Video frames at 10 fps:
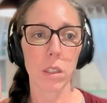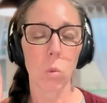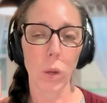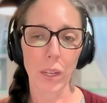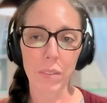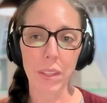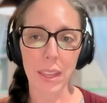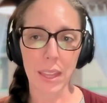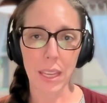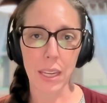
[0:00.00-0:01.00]
one of the
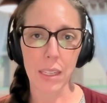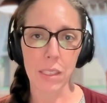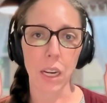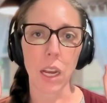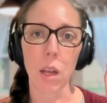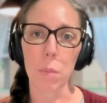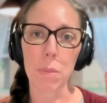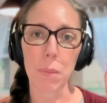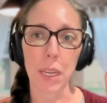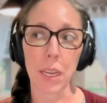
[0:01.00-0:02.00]
things that helps
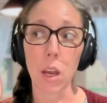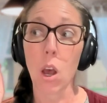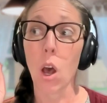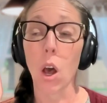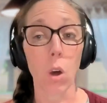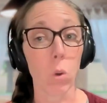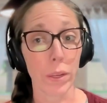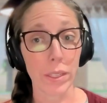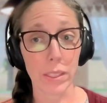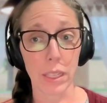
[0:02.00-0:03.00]
me
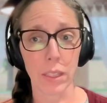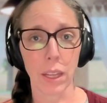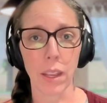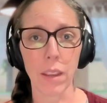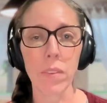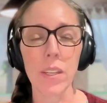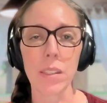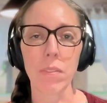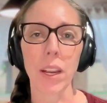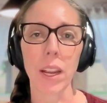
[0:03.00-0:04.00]
always in life is
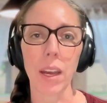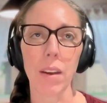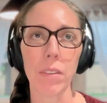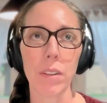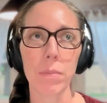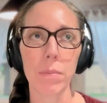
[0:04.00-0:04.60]
if I have